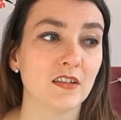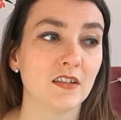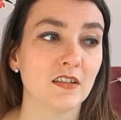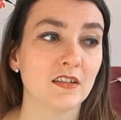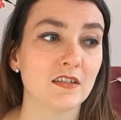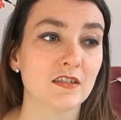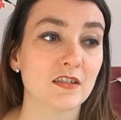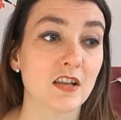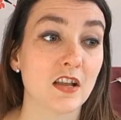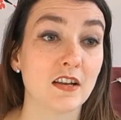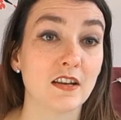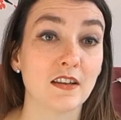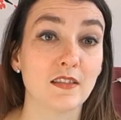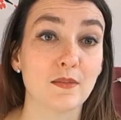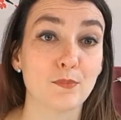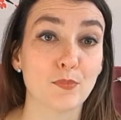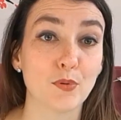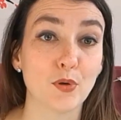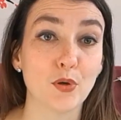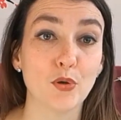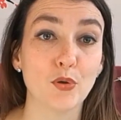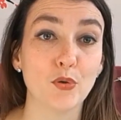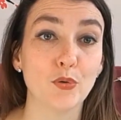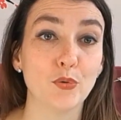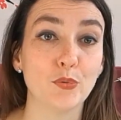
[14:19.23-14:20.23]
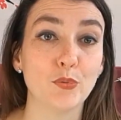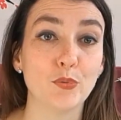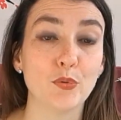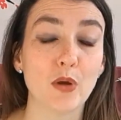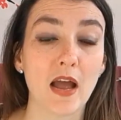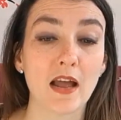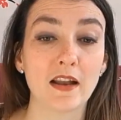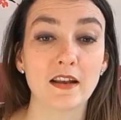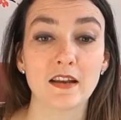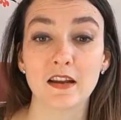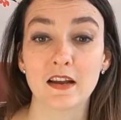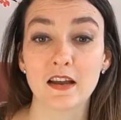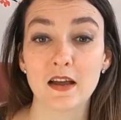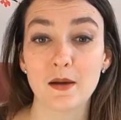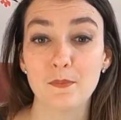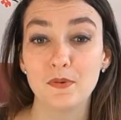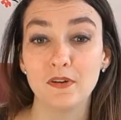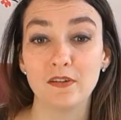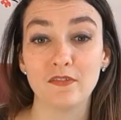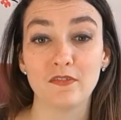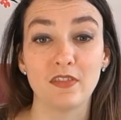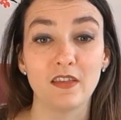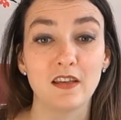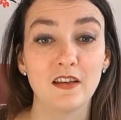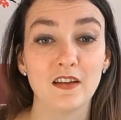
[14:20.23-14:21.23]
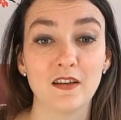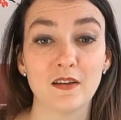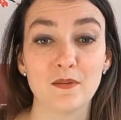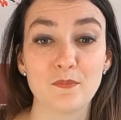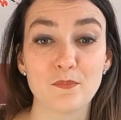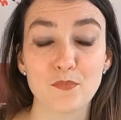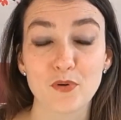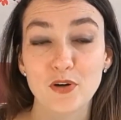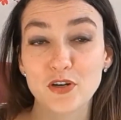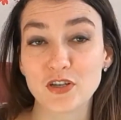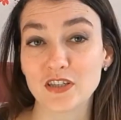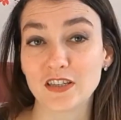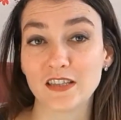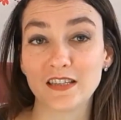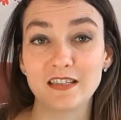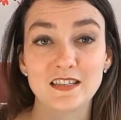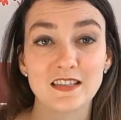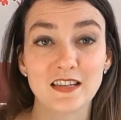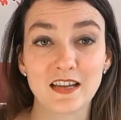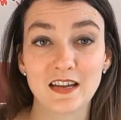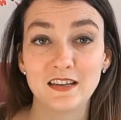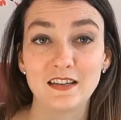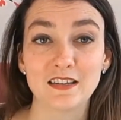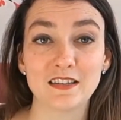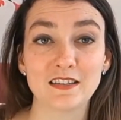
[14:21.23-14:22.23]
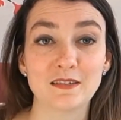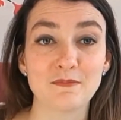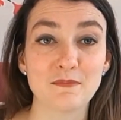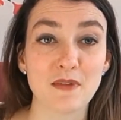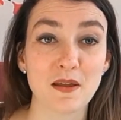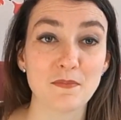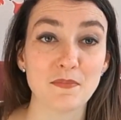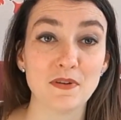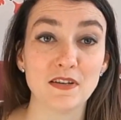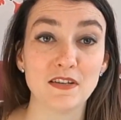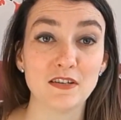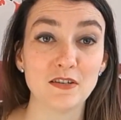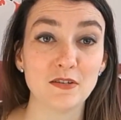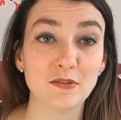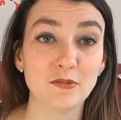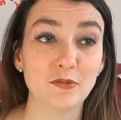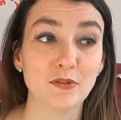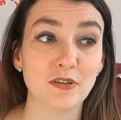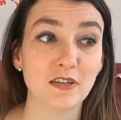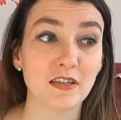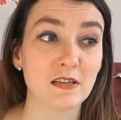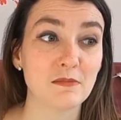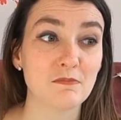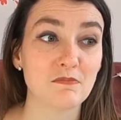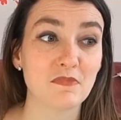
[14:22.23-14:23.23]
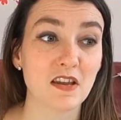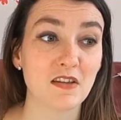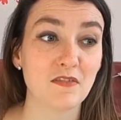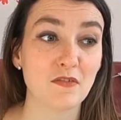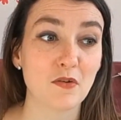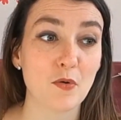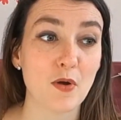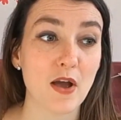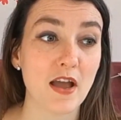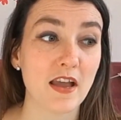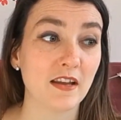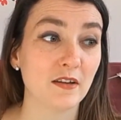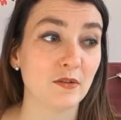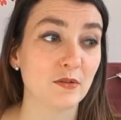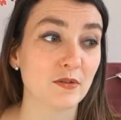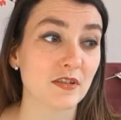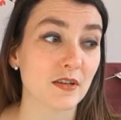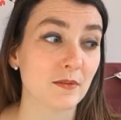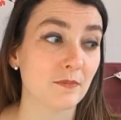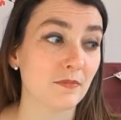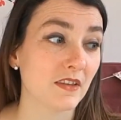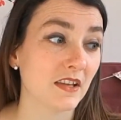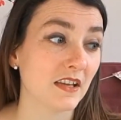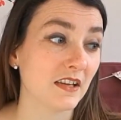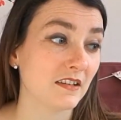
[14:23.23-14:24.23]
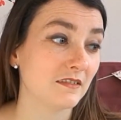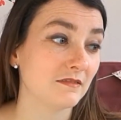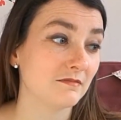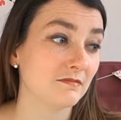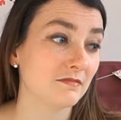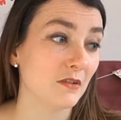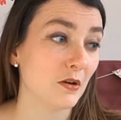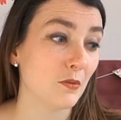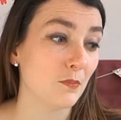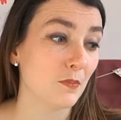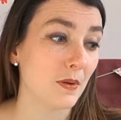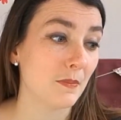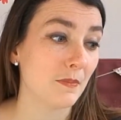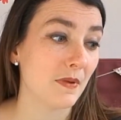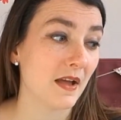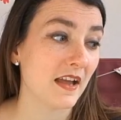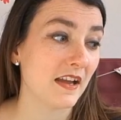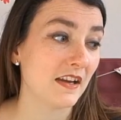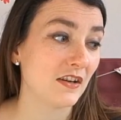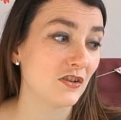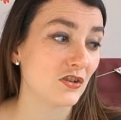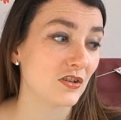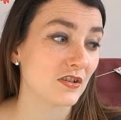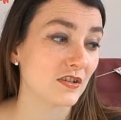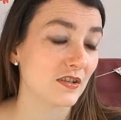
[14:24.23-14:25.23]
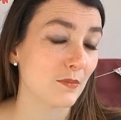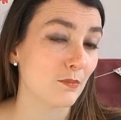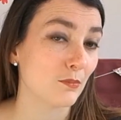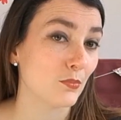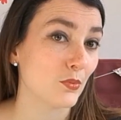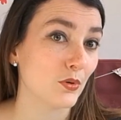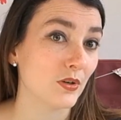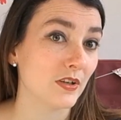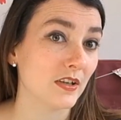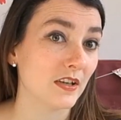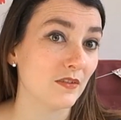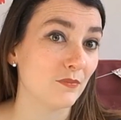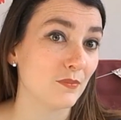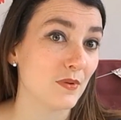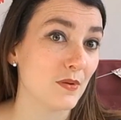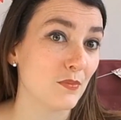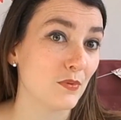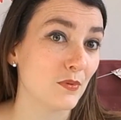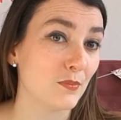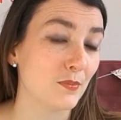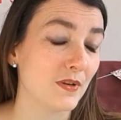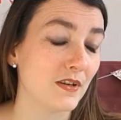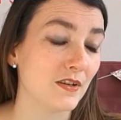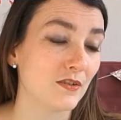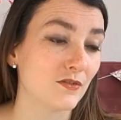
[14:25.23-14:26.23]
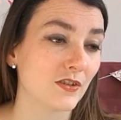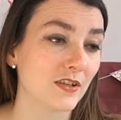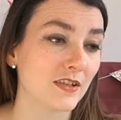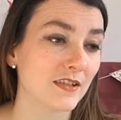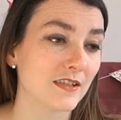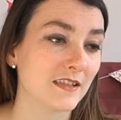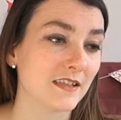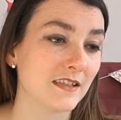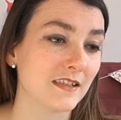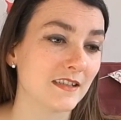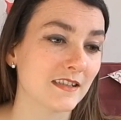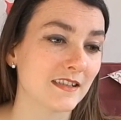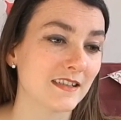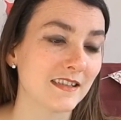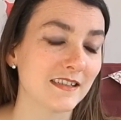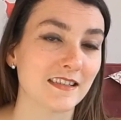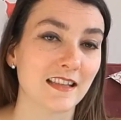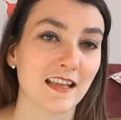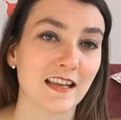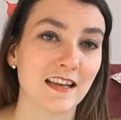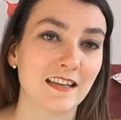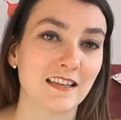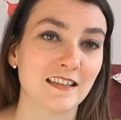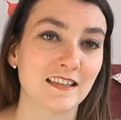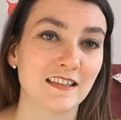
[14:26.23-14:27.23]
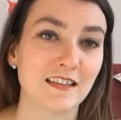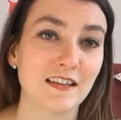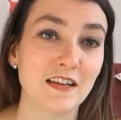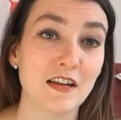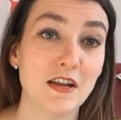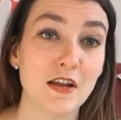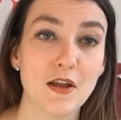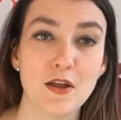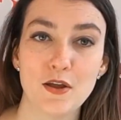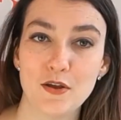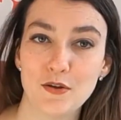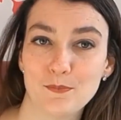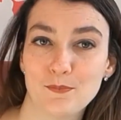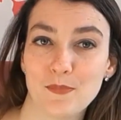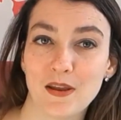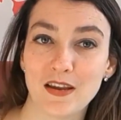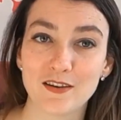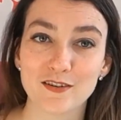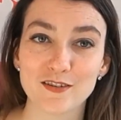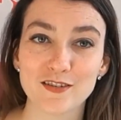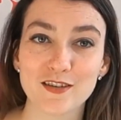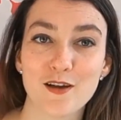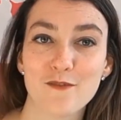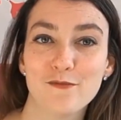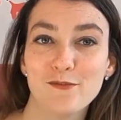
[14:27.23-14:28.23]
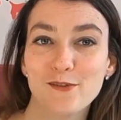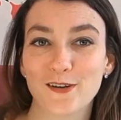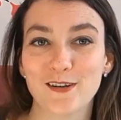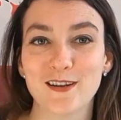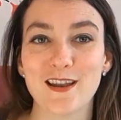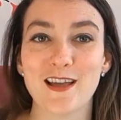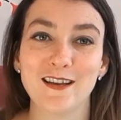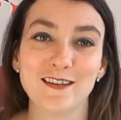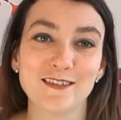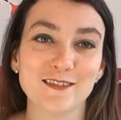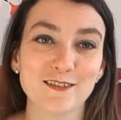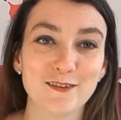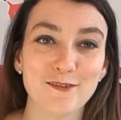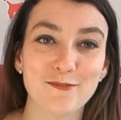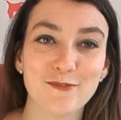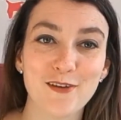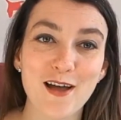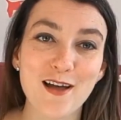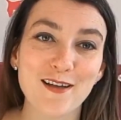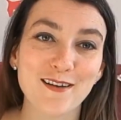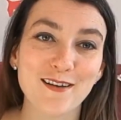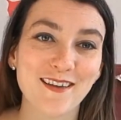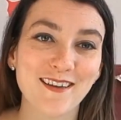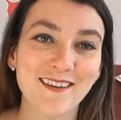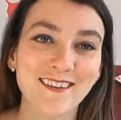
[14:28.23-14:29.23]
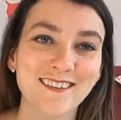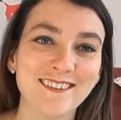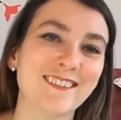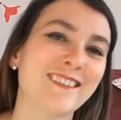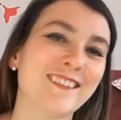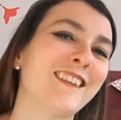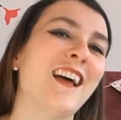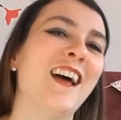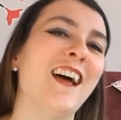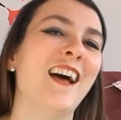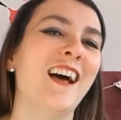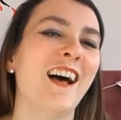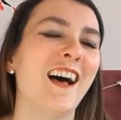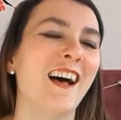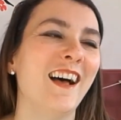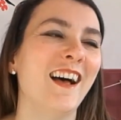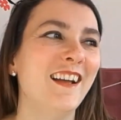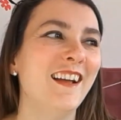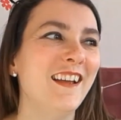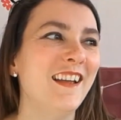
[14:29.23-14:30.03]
certainly the blue and a couple of the brushes, I could maybe do a giveaway or something on my page at some point if people would be interested, because they could make yourself look like Sylvanas.